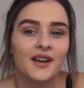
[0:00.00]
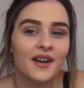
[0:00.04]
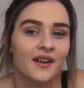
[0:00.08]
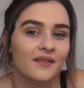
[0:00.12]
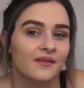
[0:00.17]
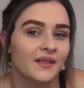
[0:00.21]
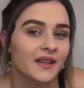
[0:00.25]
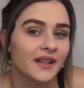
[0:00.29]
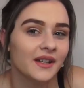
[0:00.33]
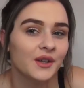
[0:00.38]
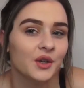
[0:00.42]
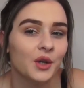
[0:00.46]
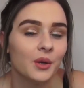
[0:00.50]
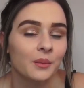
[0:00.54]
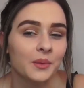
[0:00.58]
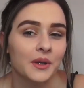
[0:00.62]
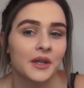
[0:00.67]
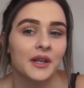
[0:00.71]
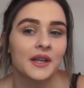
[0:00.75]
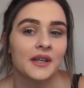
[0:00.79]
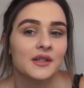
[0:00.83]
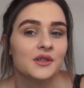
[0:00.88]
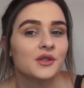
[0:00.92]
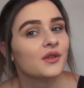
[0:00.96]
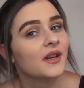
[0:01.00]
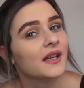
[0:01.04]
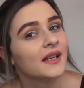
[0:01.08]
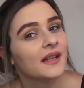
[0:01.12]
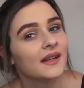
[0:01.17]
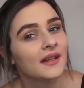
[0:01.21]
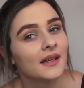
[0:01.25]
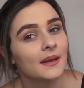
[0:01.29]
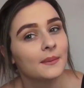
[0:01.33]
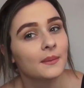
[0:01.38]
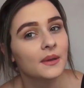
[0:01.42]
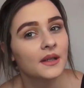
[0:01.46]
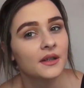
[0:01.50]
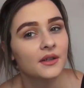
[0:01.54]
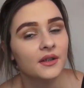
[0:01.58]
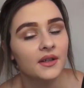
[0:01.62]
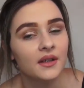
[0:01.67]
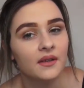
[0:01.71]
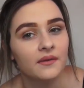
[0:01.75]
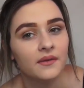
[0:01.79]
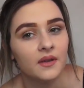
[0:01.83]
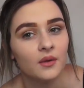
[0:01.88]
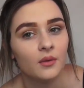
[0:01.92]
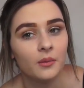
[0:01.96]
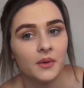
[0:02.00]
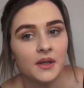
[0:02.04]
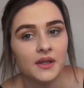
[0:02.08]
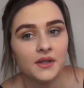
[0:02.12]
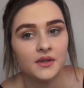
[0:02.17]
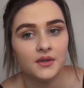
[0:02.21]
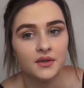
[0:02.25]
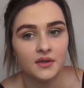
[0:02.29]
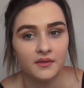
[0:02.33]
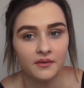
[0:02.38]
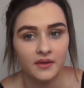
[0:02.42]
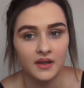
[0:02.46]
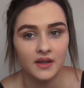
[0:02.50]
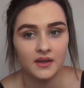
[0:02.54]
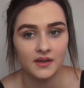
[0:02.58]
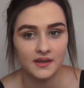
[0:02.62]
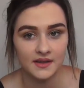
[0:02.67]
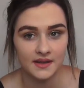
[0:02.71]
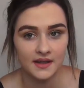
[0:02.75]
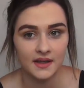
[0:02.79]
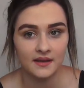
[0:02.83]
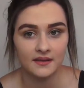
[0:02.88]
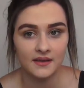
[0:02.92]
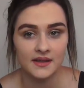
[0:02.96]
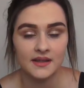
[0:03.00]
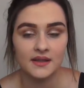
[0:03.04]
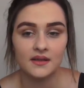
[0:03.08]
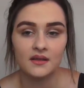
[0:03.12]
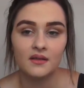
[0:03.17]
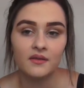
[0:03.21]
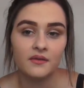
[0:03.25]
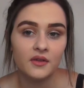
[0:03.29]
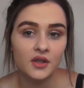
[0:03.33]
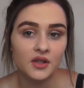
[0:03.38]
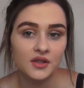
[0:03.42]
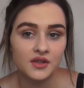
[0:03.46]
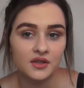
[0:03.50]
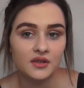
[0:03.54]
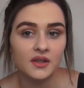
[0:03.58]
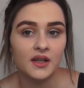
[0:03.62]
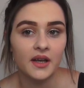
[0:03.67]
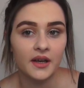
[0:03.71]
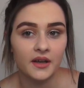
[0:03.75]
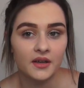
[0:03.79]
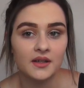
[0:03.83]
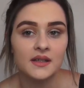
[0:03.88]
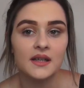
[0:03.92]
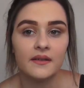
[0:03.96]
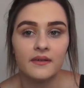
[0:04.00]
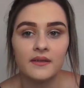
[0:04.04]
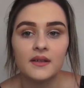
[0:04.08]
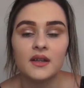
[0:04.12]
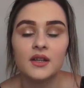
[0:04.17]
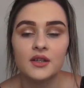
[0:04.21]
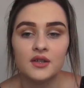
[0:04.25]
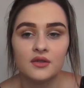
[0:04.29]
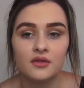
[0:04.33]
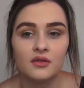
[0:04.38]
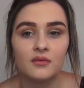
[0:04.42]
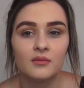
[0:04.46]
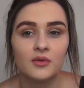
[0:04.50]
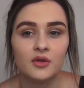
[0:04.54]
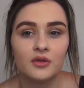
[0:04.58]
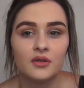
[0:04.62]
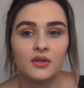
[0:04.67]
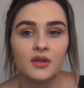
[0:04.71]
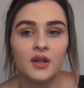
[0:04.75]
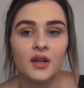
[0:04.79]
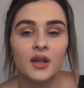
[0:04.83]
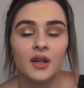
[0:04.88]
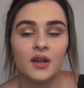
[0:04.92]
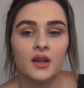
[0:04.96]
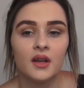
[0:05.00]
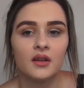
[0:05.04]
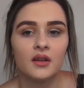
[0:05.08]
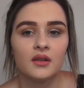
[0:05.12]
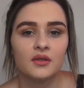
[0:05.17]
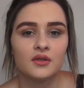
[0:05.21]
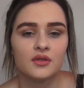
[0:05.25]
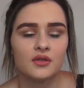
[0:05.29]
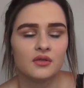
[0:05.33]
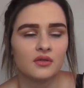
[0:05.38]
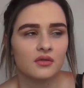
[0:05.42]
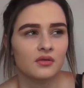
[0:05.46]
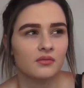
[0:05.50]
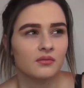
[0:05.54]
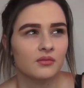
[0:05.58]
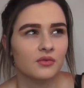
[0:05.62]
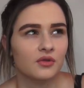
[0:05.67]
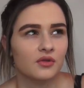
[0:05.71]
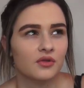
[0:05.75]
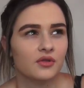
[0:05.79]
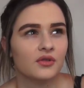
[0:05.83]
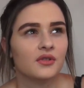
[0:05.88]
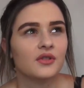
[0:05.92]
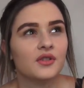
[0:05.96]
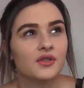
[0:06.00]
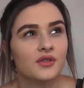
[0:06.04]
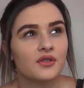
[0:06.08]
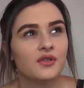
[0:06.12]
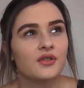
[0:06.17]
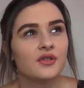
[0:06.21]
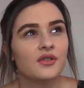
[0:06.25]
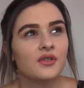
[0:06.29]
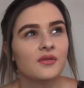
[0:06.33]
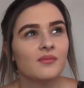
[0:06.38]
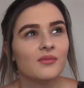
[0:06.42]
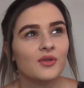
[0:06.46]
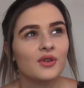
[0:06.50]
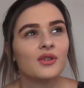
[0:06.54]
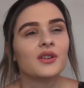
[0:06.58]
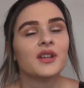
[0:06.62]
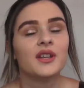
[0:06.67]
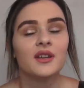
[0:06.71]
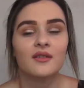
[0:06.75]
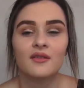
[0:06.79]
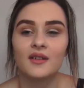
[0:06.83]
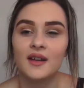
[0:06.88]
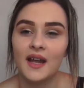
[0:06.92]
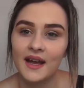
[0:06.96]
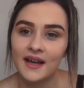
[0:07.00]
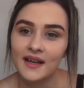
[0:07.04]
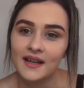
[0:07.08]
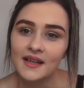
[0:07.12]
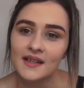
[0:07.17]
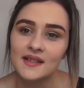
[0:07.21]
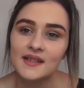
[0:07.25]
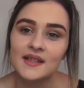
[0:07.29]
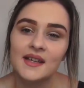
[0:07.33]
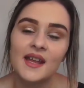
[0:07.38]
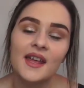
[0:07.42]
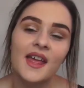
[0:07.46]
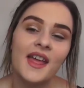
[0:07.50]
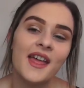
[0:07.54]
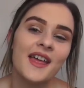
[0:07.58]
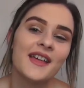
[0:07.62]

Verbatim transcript: I really hope you enjoyed it. Let me know if you want me to do videos like this in the future and I can definitely do a more, do more, do more Q&As.